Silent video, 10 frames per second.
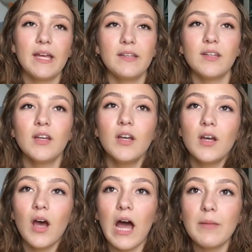and
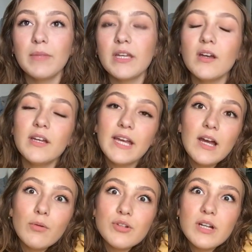I'm like, oh
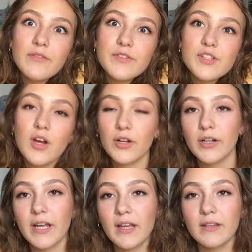yeah, I want to try out for soccer
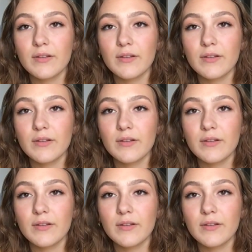again.